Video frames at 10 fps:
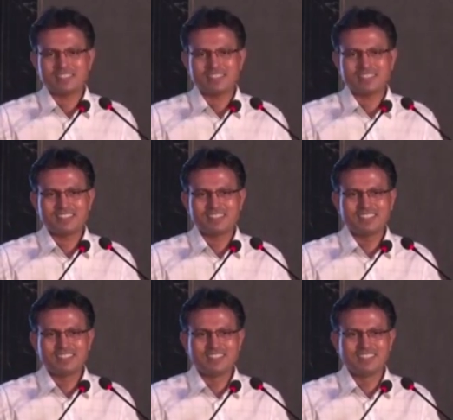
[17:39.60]

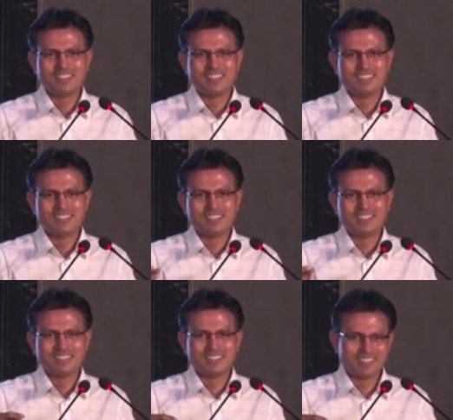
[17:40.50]

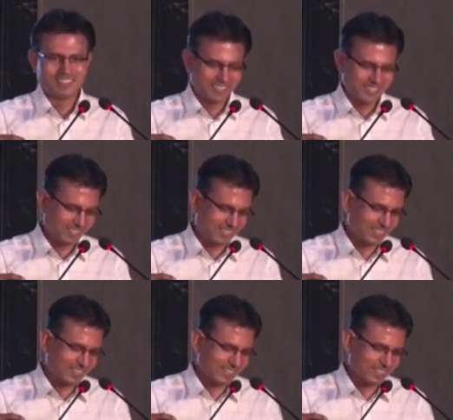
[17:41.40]

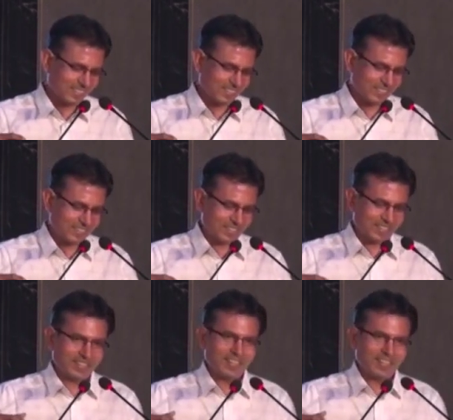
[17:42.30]
Nobody speaks.